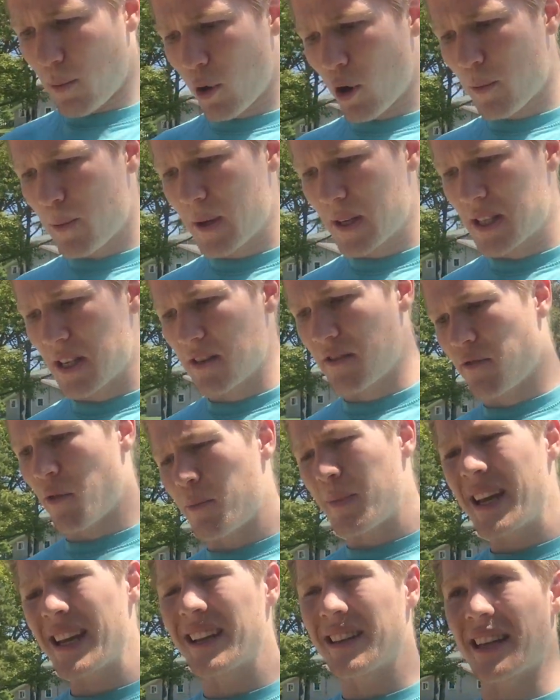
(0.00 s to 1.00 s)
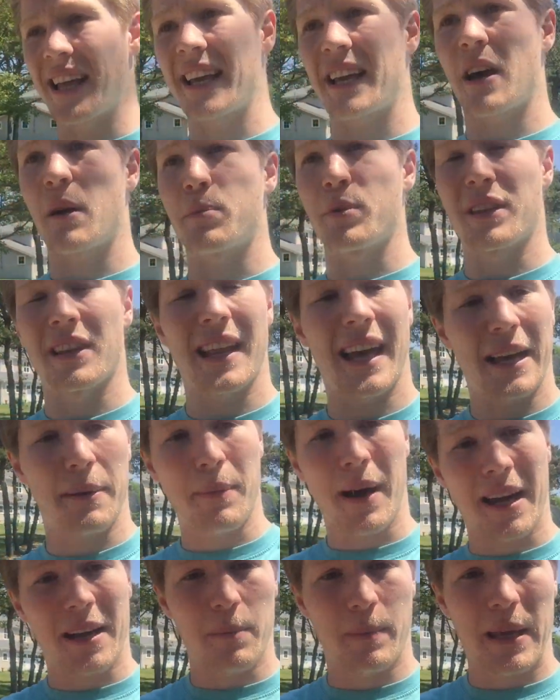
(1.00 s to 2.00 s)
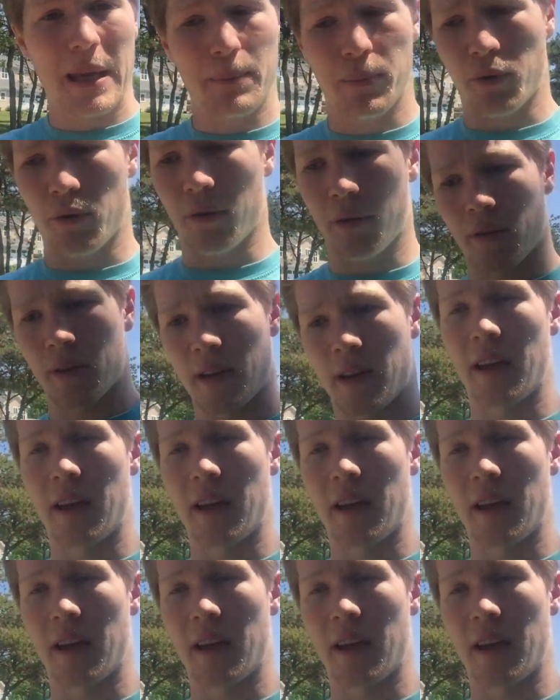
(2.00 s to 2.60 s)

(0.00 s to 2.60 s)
purpose is for me to link up with like-minded people,